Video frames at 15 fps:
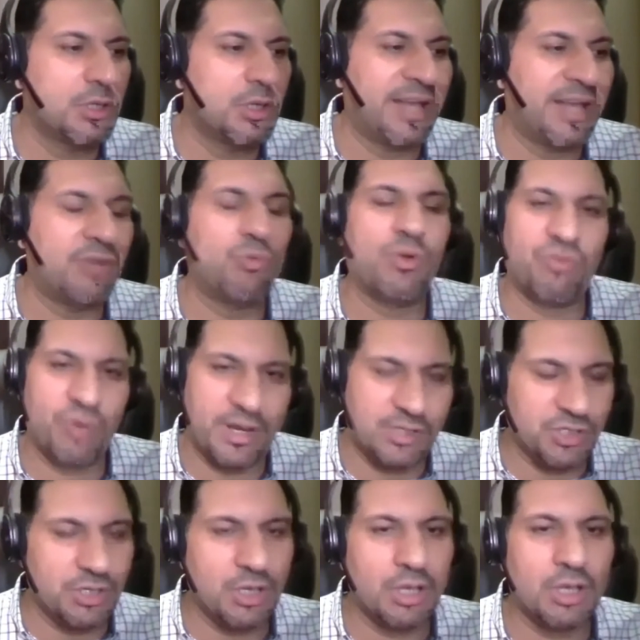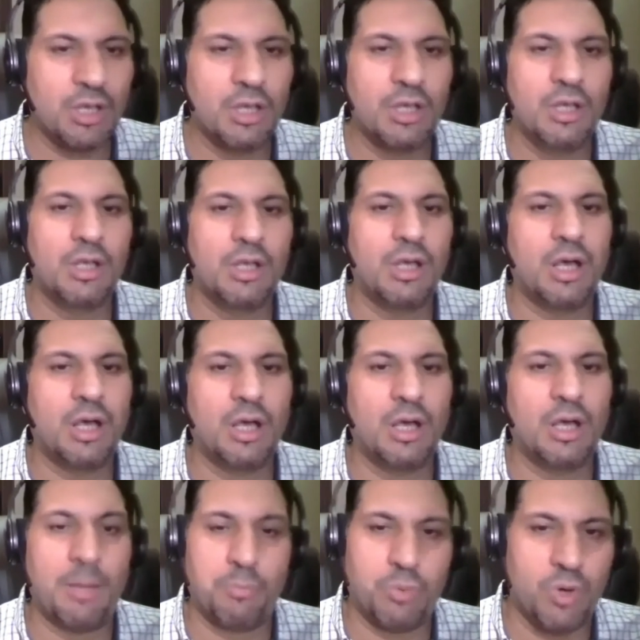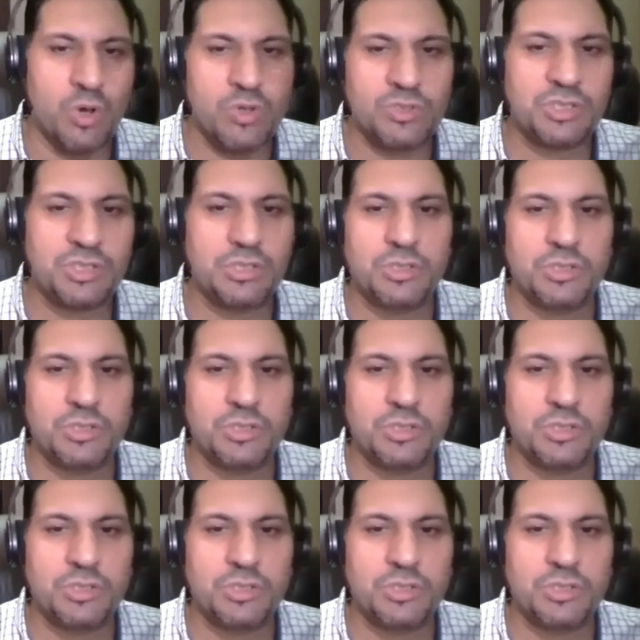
and refreshing approach